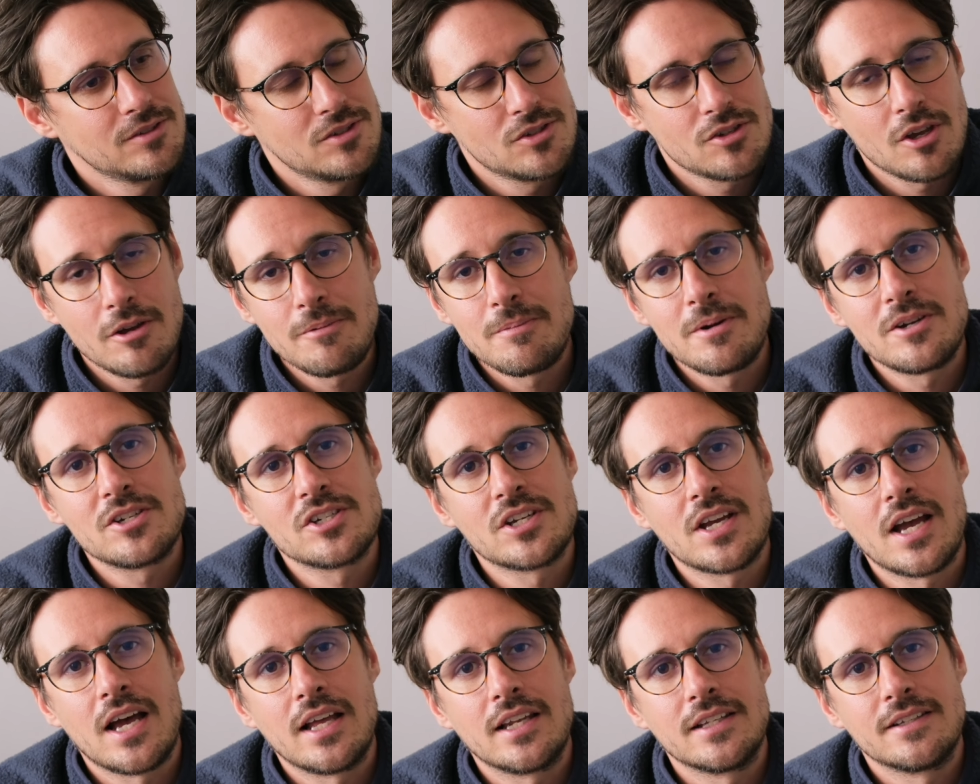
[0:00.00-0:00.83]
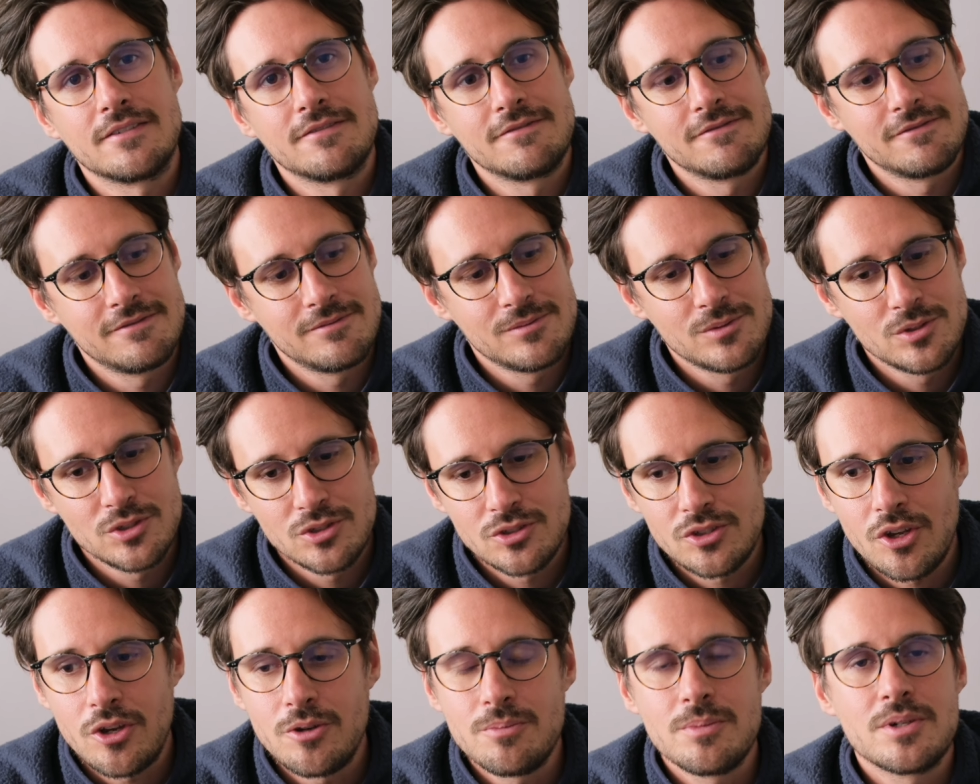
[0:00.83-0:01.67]
so much color,
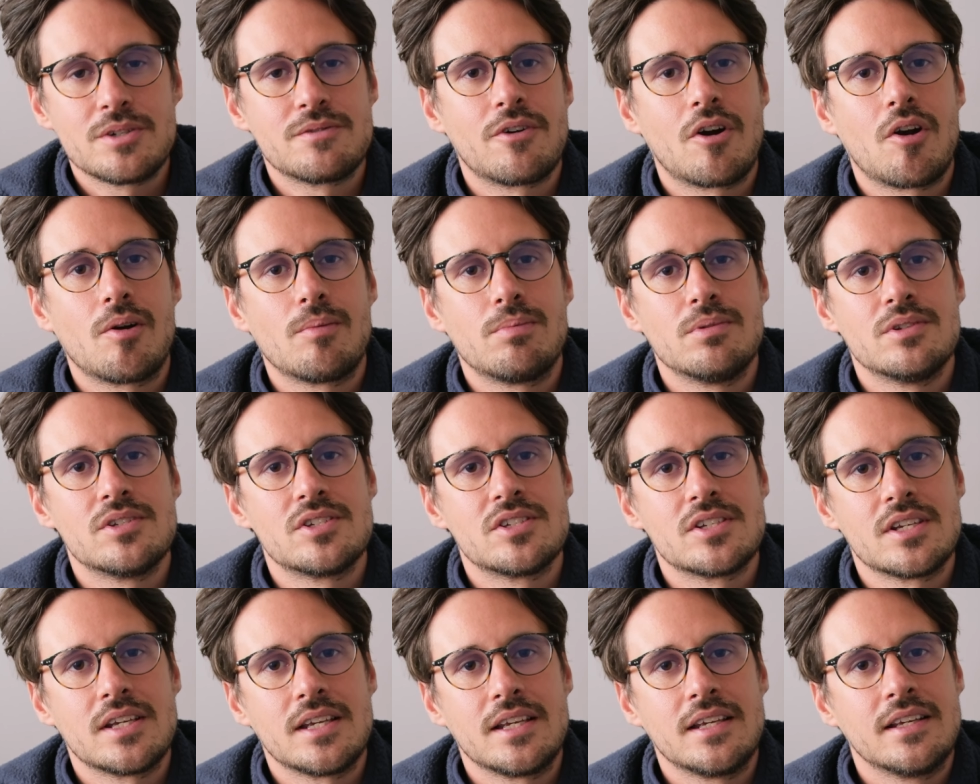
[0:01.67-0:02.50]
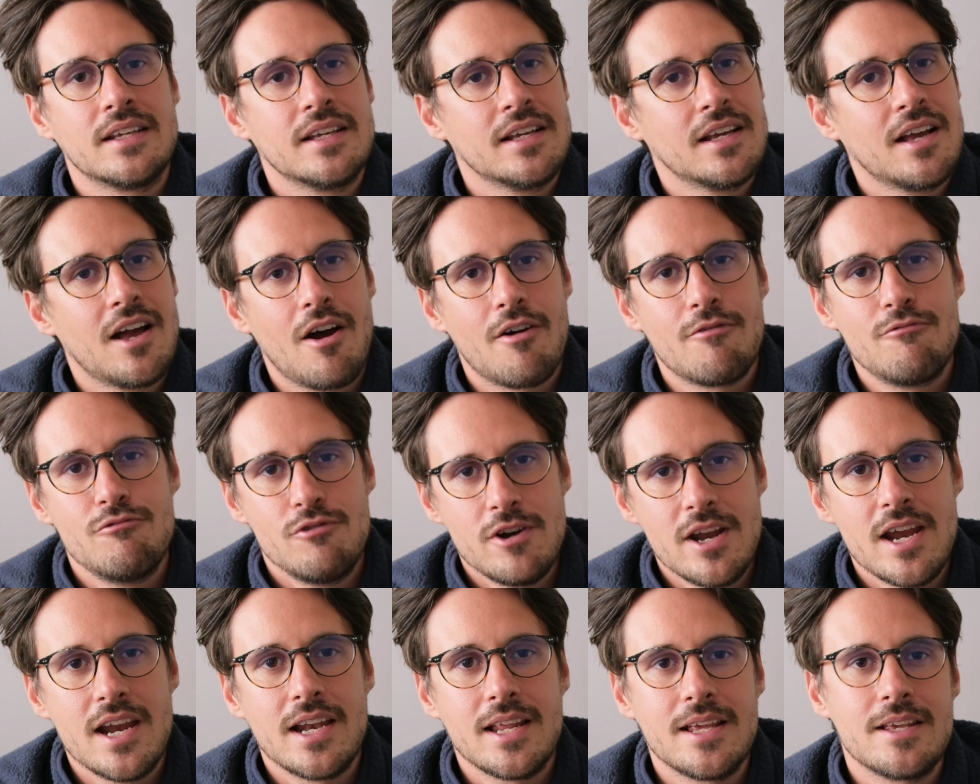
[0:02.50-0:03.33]
so much vibrancy, a
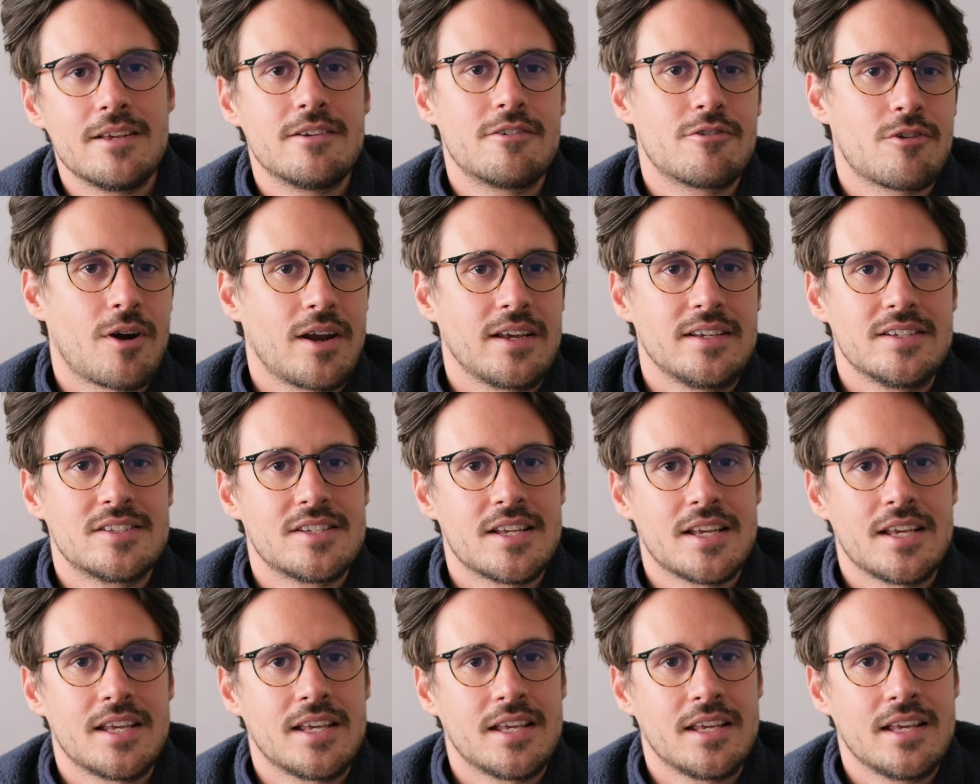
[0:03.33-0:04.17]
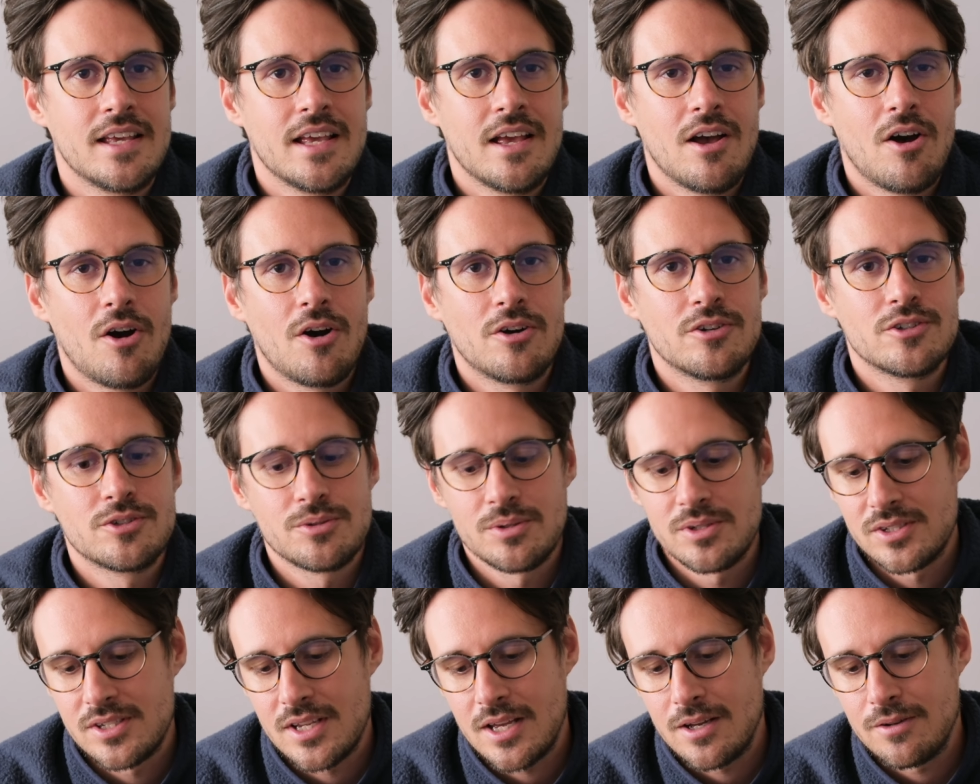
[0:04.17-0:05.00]
really great city unto
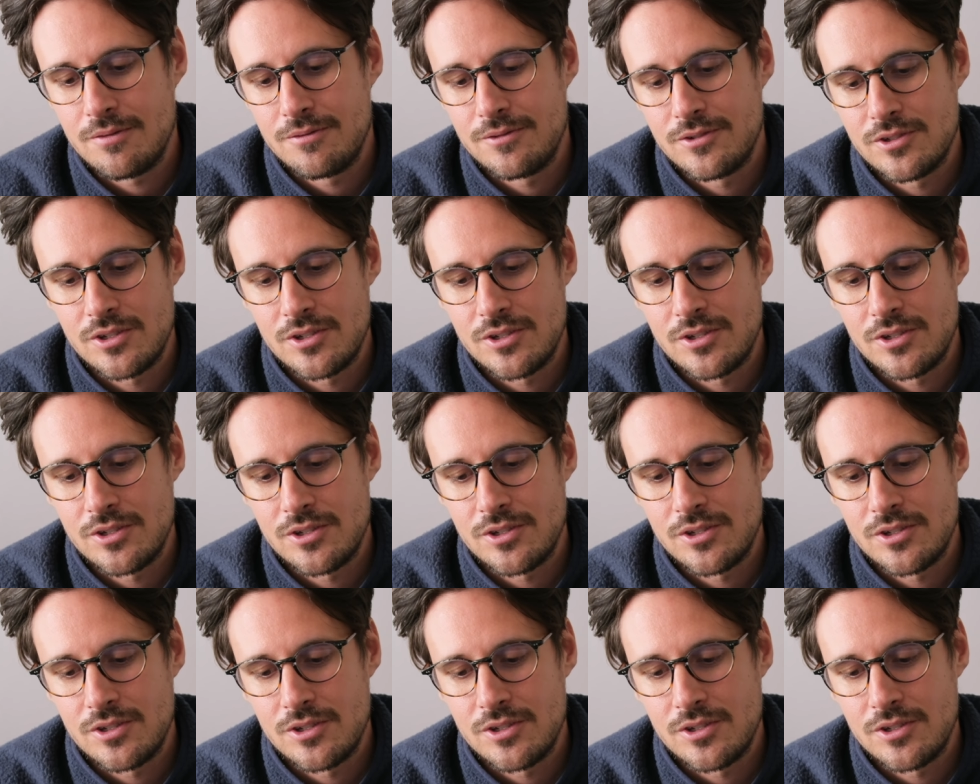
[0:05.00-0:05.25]
itself.